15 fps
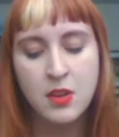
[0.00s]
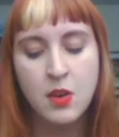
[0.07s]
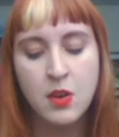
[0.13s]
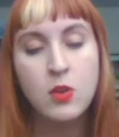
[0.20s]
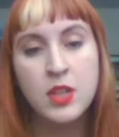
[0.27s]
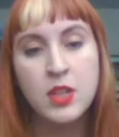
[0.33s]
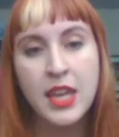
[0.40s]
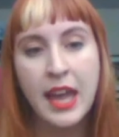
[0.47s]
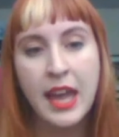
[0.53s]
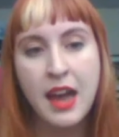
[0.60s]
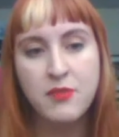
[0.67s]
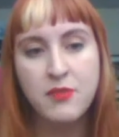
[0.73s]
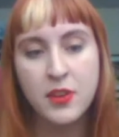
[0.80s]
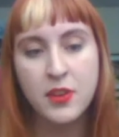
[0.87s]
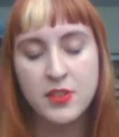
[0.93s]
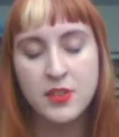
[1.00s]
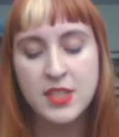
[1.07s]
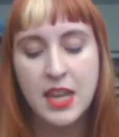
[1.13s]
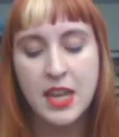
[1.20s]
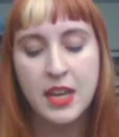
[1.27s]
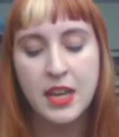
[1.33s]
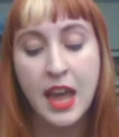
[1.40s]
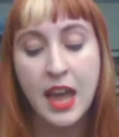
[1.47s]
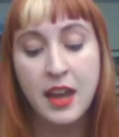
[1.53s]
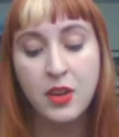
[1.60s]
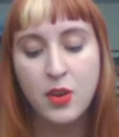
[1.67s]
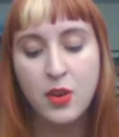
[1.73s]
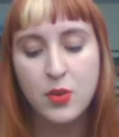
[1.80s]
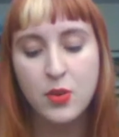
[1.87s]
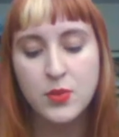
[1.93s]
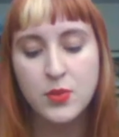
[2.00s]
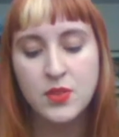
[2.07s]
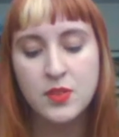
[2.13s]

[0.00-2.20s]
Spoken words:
only caverns and echoes.